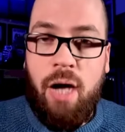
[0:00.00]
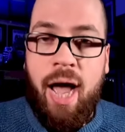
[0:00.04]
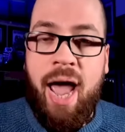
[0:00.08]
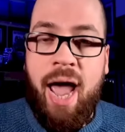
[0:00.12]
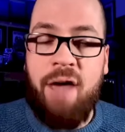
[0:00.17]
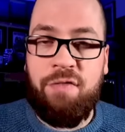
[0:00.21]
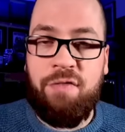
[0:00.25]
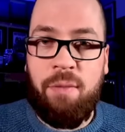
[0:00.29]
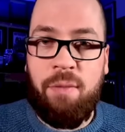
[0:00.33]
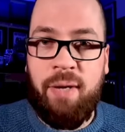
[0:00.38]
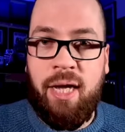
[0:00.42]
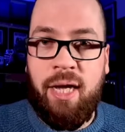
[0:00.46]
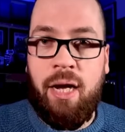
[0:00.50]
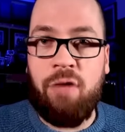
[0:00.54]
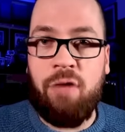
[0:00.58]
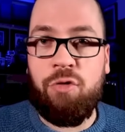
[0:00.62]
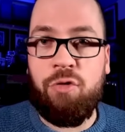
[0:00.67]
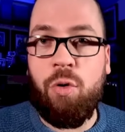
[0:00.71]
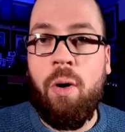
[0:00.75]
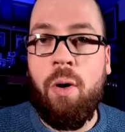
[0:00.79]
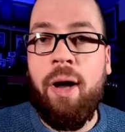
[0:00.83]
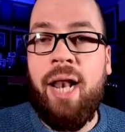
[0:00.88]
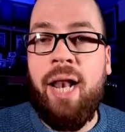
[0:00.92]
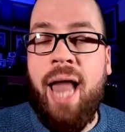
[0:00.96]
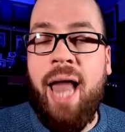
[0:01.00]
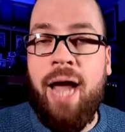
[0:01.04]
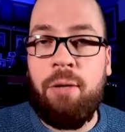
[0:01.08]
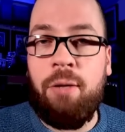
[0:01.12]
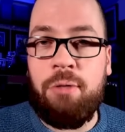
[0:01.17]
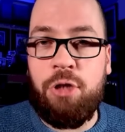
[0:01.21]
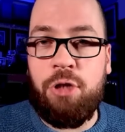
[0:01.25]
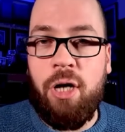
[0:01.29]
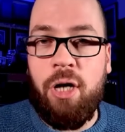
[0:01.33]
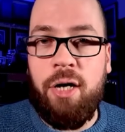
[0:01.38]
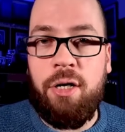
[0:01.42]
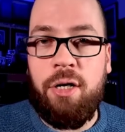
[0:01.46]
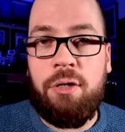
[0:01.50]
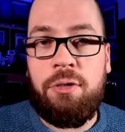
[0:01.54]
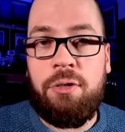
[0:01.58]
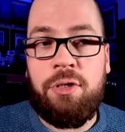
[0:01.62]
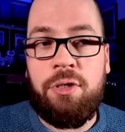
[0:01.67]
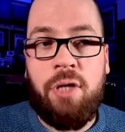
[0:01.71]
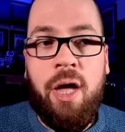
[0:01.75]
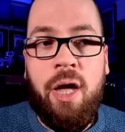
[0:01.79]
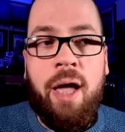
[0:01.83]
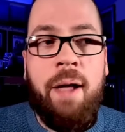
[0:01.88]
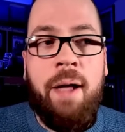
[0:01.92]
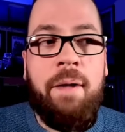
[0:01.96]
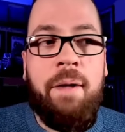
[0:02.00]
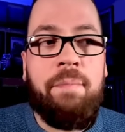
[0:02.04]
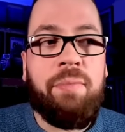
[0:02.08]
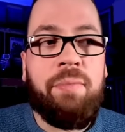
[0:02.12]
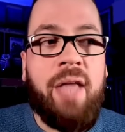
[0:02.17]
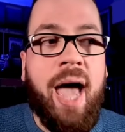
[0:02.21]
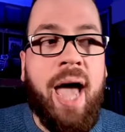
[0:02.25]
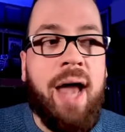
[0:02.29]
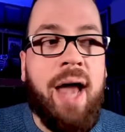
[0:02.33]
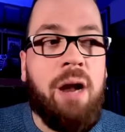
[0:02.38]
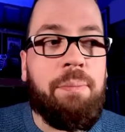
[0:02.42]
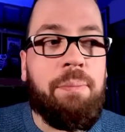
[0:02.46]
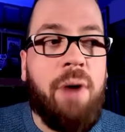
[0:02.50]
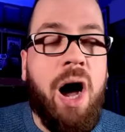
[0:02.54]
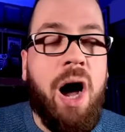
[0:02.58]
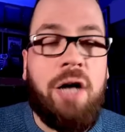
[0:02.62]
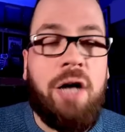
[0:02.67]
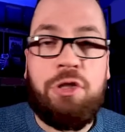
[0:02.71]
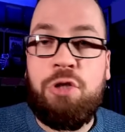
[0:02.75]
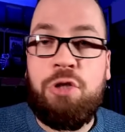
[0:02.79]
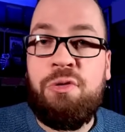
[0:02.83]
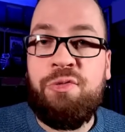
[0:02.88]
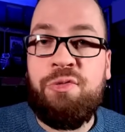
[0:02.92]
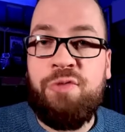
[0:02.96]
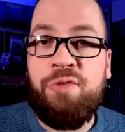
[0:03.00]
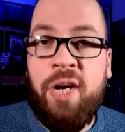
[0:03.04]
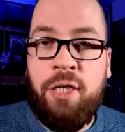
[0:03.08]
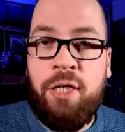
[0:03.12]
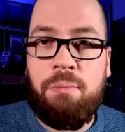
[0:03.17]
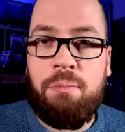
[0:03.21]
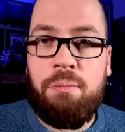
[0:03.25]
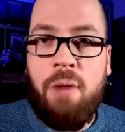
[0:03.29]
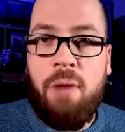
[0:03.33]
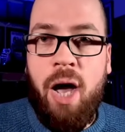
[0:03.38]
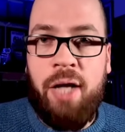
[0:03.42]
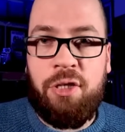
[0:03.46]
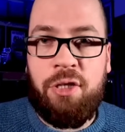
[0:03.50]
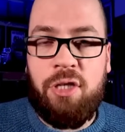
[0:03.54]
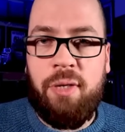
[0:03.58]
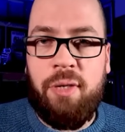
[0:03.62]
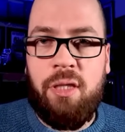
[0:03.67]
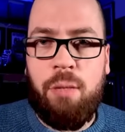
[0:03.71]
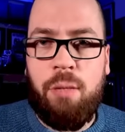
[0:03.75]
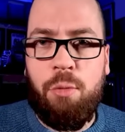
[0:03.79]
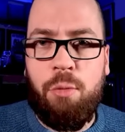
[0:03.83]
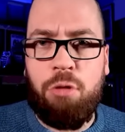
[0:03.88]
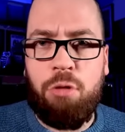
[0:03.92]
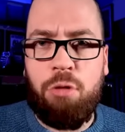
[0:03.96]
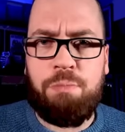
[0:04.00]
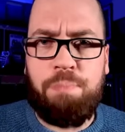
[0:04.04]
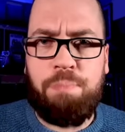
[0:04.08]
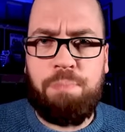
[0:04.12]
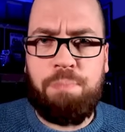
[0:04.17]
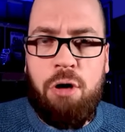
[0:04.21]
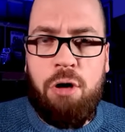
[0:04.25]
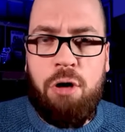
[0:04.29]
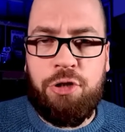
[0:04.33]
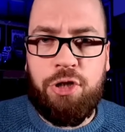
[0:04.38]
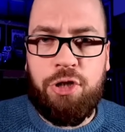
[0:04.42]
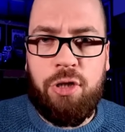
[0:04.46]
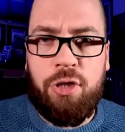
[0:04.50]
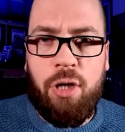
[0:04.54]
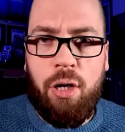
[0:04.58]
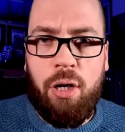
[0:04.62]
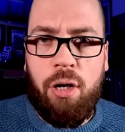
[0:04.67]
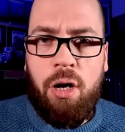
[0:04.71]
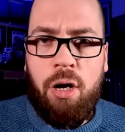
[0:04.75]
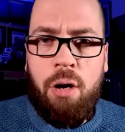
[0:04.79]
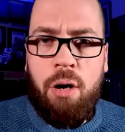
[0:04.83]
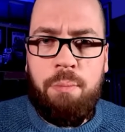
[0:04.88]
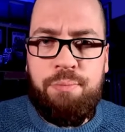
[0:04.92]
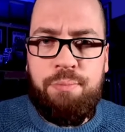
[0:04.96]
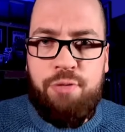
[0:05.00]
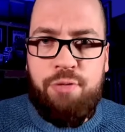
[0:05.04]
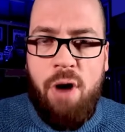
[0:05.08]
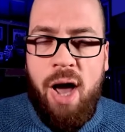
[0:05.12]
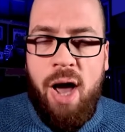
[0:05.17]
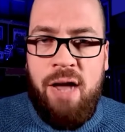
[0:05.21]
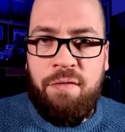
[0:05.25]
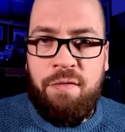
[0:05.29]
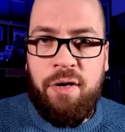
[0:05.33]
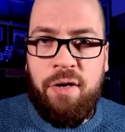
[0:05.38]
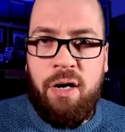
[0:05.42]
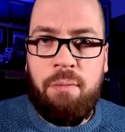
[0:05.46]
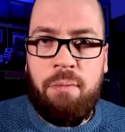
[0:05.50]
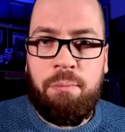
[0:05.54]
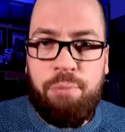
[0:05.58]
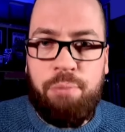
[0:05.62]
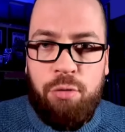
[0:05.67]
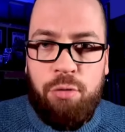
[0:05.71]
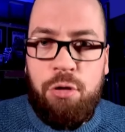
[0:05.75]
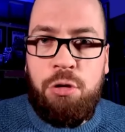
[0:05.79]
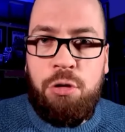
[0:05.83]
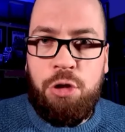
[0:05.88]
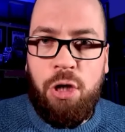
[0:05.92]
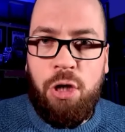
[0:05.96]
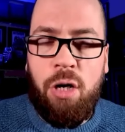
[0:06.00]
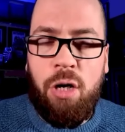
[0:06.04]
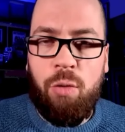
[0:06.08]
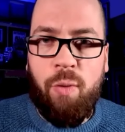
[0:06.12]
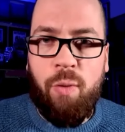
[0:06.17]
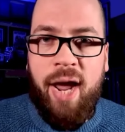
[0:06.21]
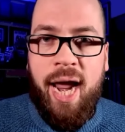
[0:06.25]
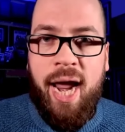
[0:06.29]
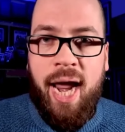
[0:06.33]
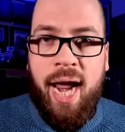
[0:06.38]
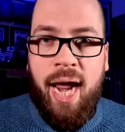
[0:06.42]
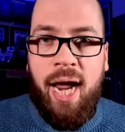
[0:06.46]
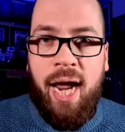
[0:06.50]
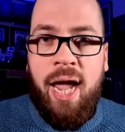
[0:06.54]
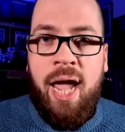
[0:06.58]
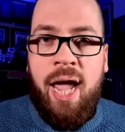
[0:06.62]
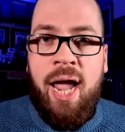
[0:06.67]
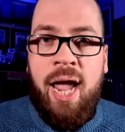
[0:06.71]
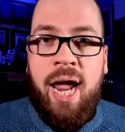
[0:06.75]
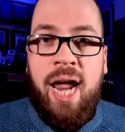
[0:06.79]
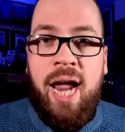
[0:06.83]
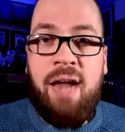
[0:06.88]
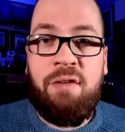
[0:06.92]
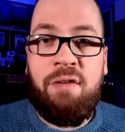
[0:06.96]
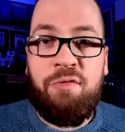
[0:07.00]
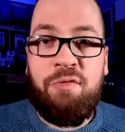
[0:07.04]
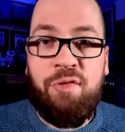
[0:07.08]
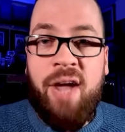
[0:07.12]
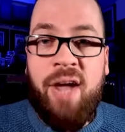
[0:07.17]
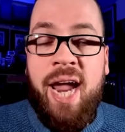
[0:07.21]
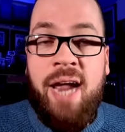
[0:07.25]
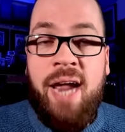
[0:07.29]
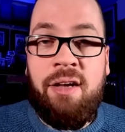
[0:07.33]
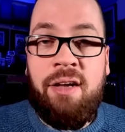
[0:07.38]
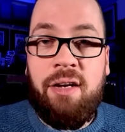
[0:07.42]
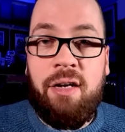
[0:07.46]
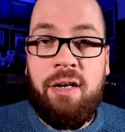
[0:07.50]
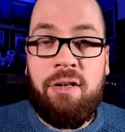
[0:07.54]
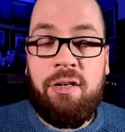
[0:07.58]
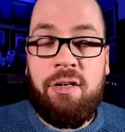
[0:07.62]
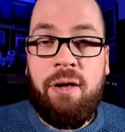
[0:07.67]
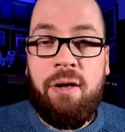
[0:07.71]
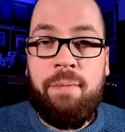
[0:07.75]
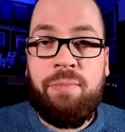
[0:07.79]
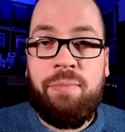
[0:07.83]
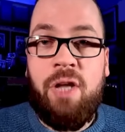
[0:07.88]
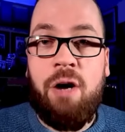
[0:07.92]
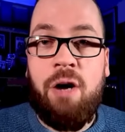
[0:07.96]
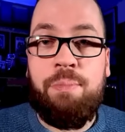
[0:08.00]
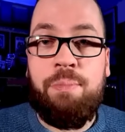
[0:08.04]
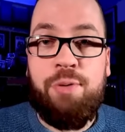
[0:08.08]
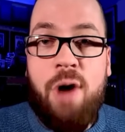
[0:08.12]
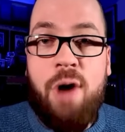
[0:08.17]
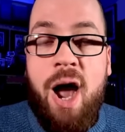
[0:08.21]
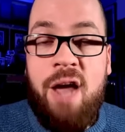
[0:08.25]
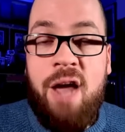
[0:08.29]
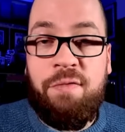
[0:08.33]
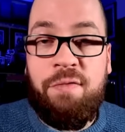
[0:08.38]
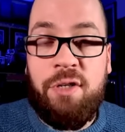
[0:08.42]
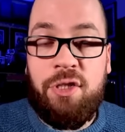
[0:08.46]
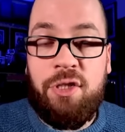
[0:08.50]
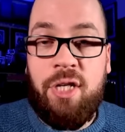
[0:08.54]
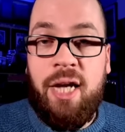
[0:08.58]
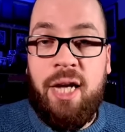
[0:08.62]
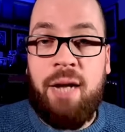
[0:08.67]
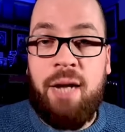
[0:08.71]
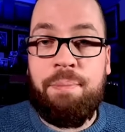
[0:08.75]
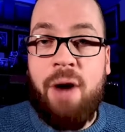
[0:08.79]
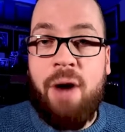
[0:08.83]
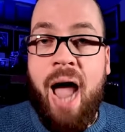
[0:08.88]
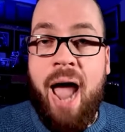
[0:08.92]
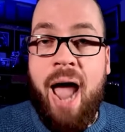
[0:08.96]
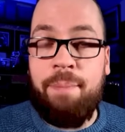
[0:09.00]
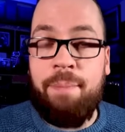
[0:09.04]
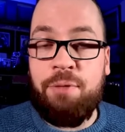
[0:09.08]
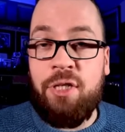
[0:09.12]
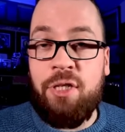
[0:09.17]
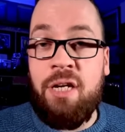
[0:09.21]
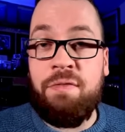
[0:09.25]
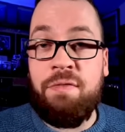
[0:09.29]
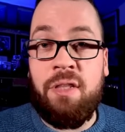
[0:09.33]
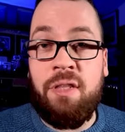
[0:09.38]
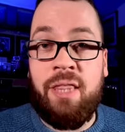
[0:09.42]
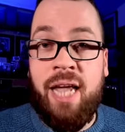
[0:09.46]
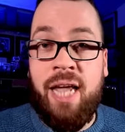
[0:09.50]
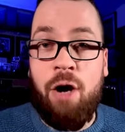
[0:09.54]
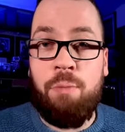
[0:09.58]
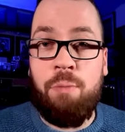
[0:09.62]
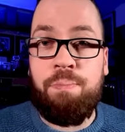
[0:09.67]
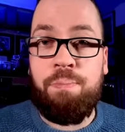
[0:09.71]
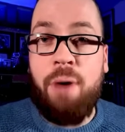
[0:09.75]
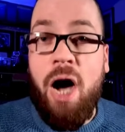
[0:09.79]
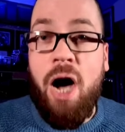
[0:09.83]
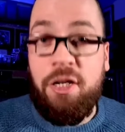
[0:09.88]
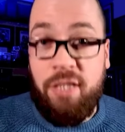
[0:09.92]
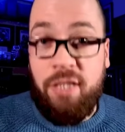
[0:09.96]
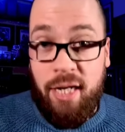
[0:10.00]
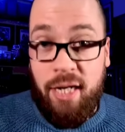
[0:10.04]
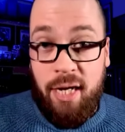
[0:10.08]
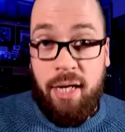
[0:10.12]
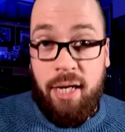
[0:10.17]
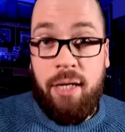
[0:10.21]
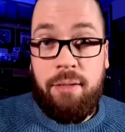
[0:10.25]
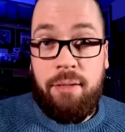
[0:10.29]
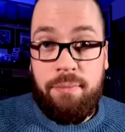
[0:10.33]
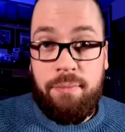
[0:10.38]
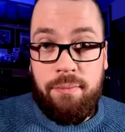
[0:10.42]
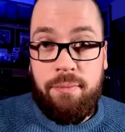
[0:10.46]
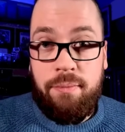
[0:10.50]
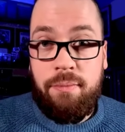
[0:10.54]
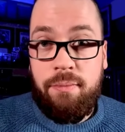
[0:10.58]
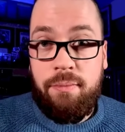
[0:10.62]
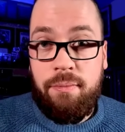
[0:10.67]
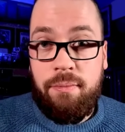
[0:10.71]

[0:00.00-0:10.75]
I have to be careful what language I use, they had a boss who victimized them in the most personal, private and brutal way, invaded their privacy and perhaps even their body.